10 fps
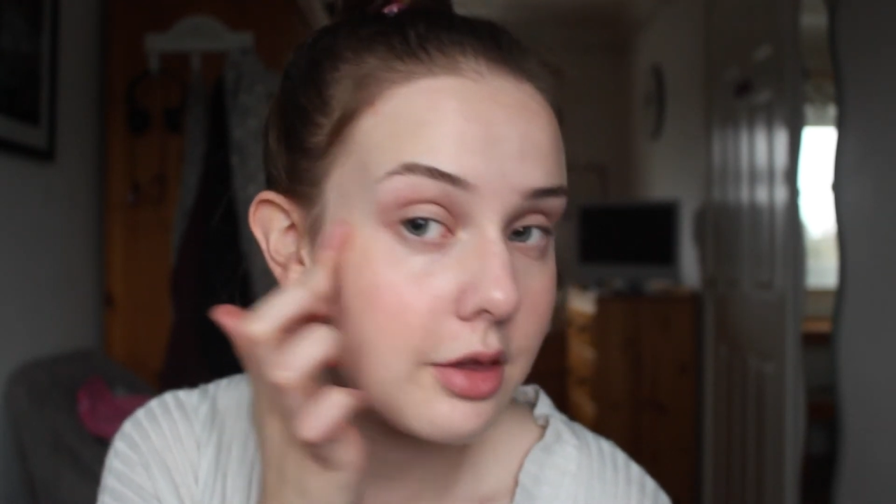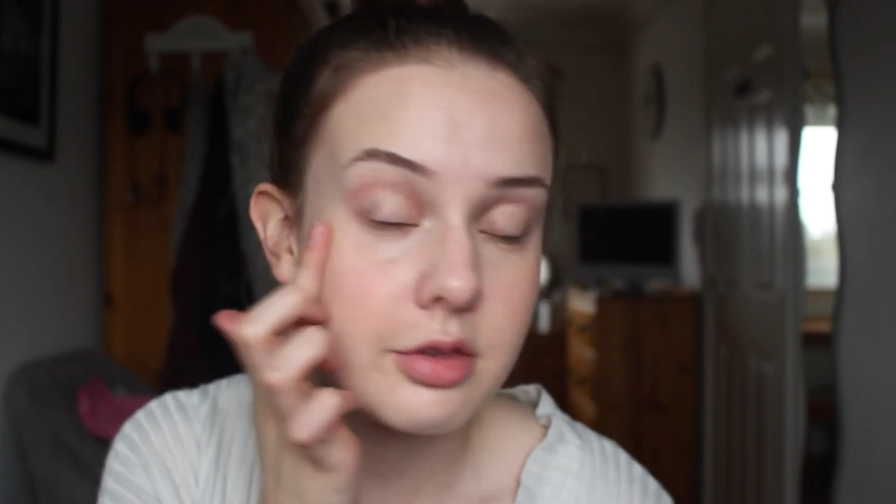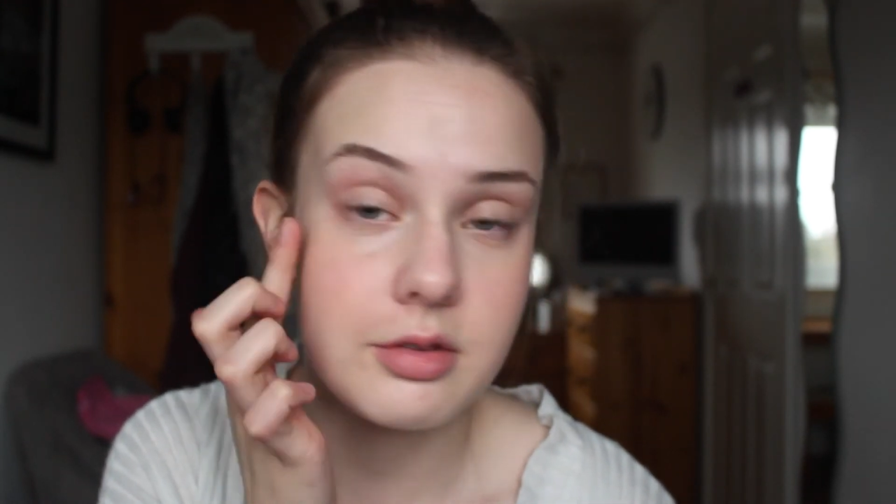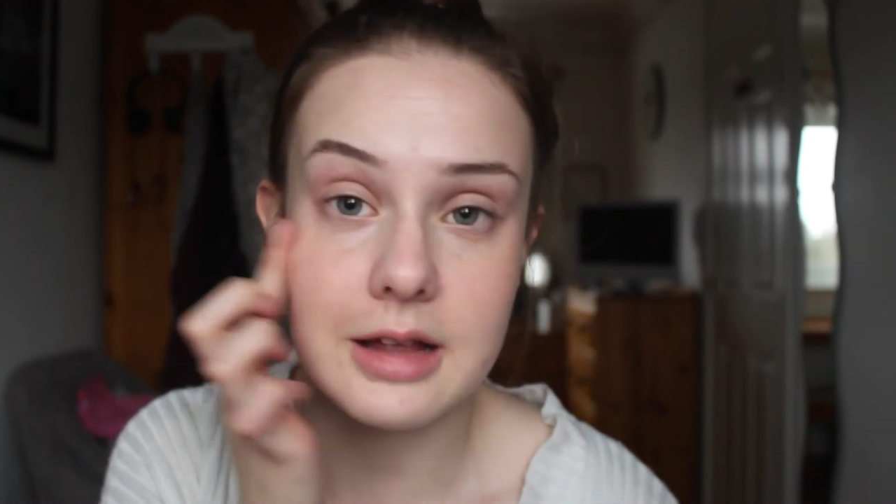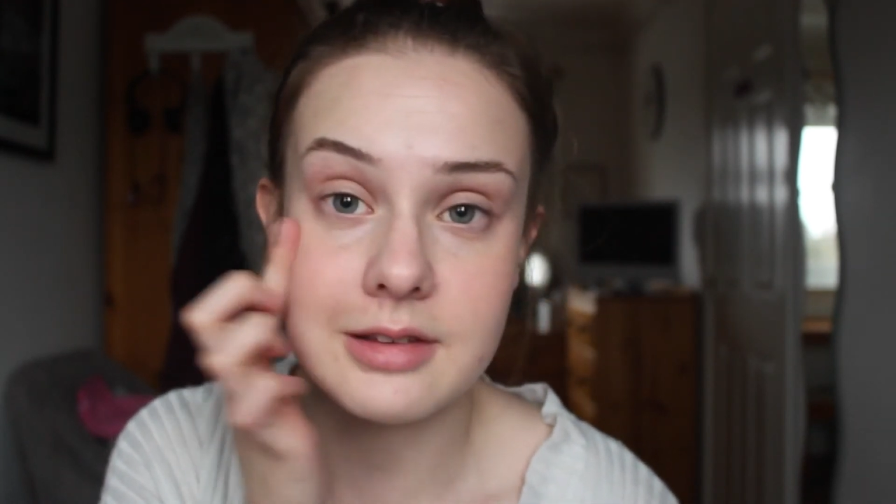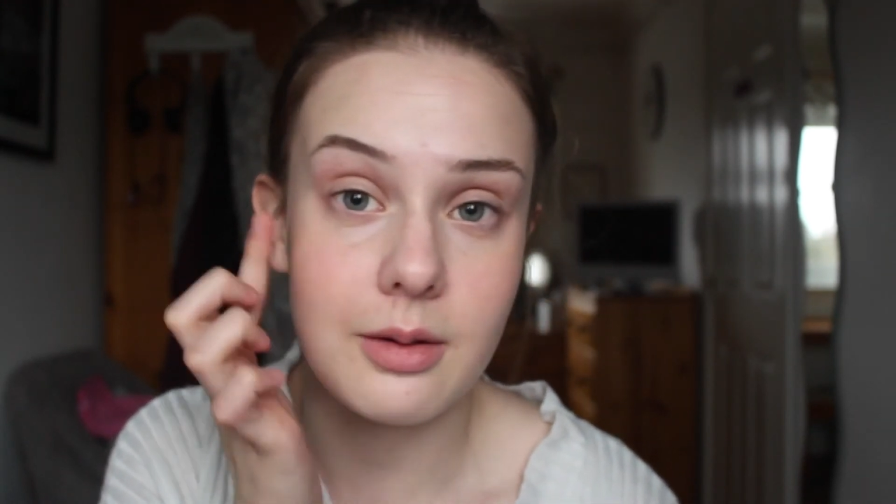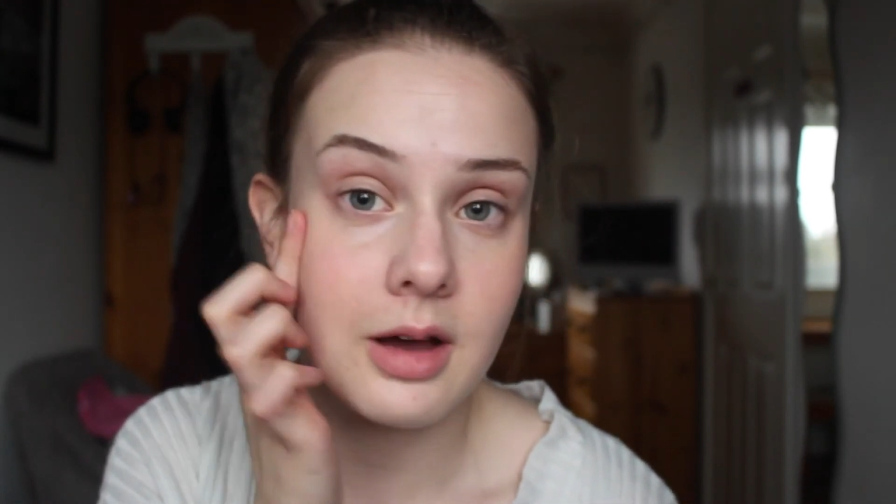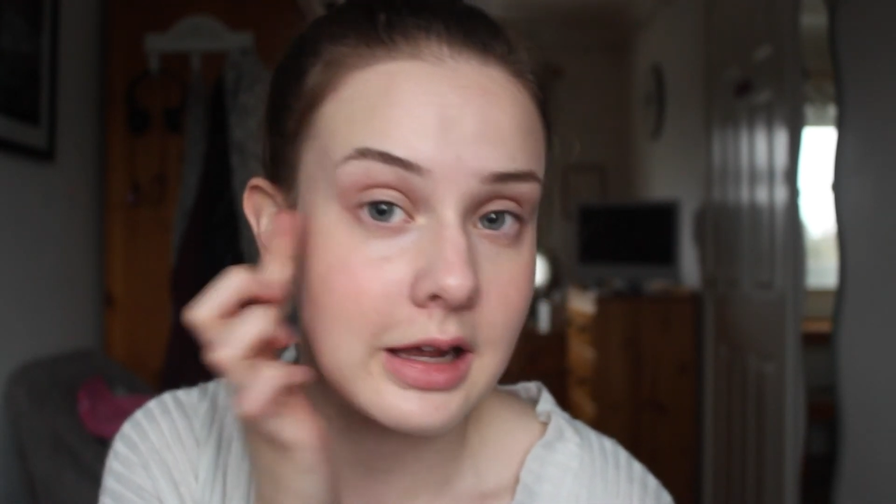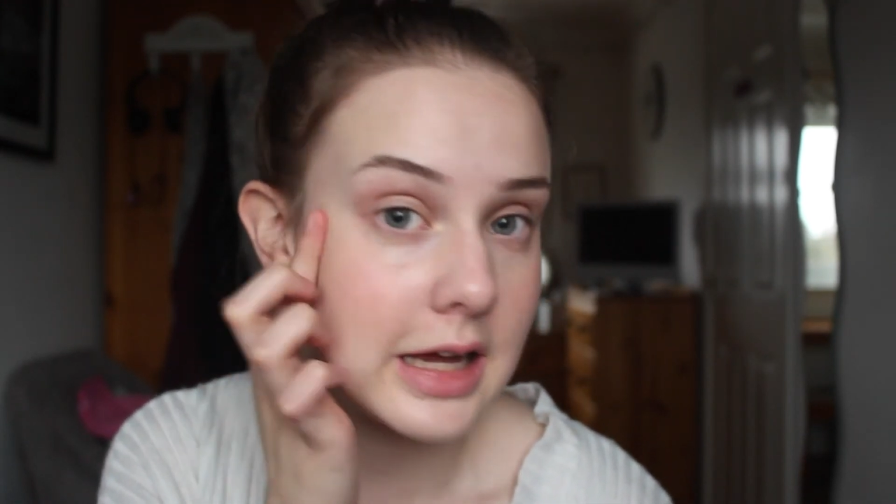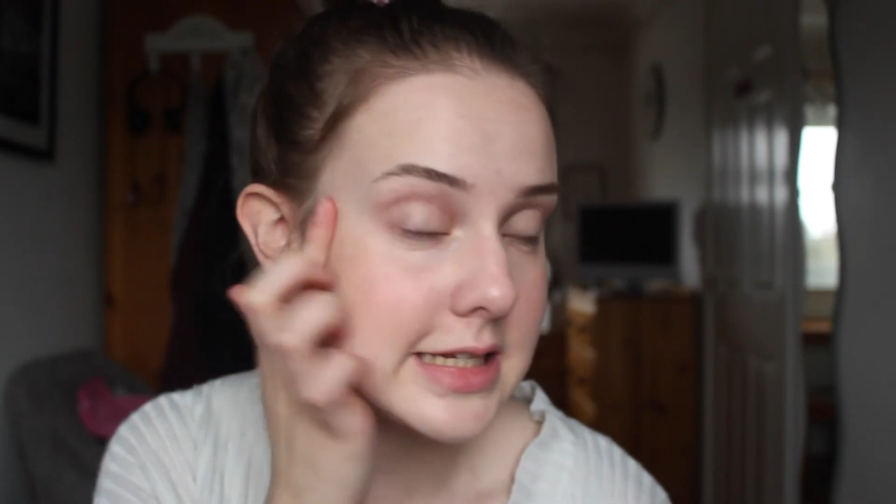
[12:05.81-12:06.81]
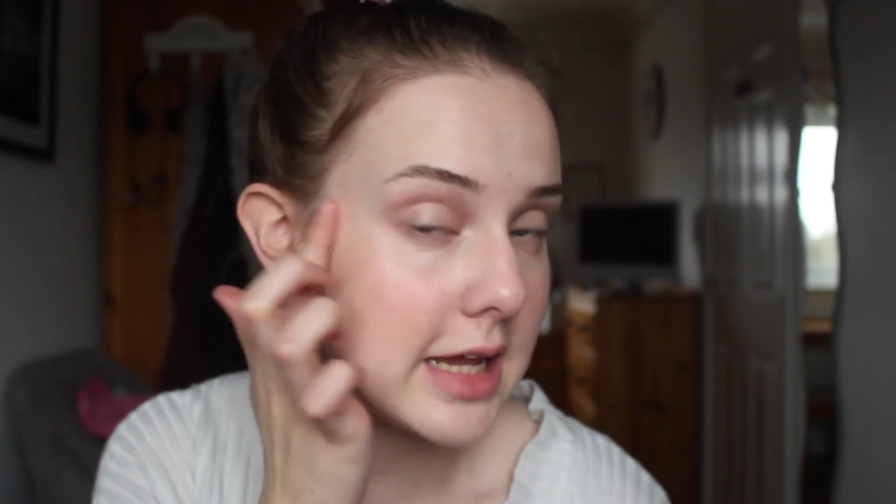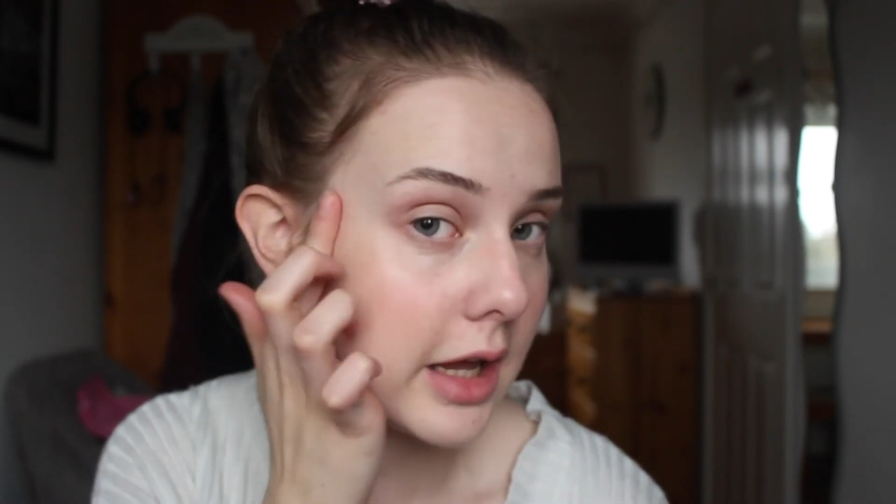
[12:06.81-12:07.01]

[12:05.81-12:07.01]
a standout highlighter.